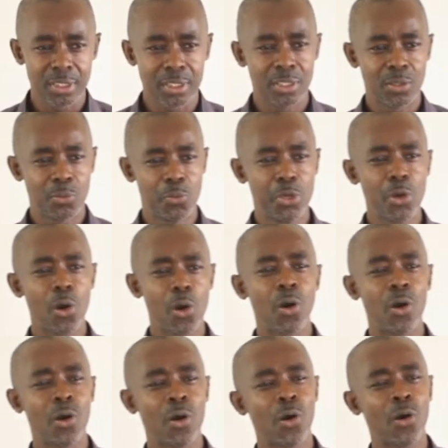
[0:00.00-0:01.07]
we
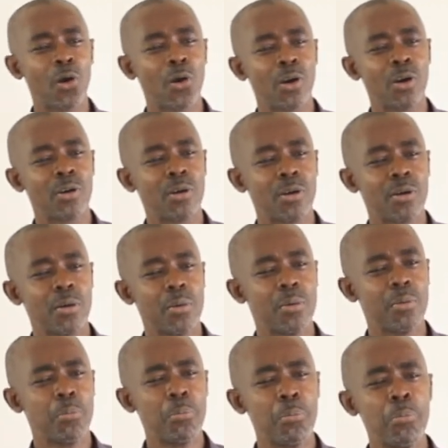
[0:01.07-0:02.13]

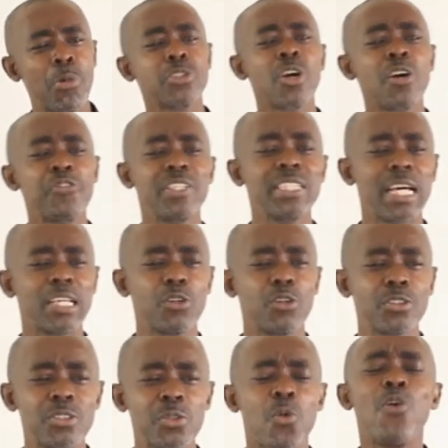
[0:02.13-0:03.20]
most often than
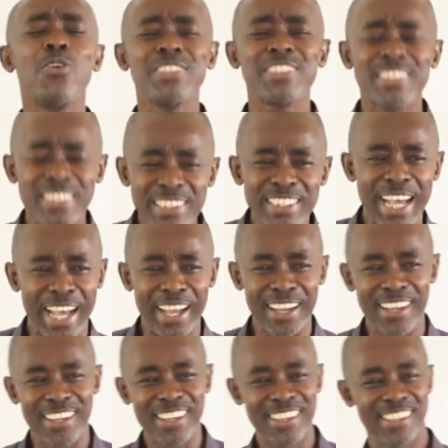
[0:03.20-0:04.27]
not consider
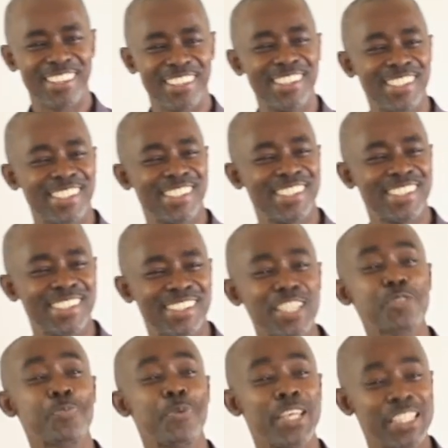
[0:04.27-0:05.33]
the
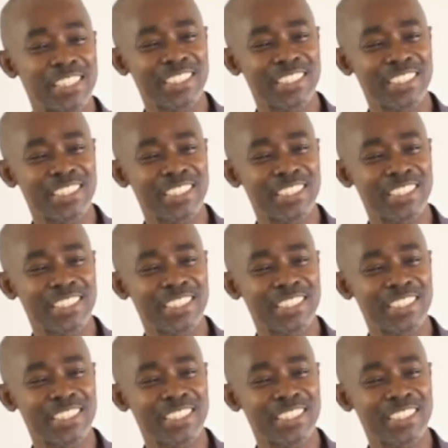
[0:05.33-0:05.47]
speed.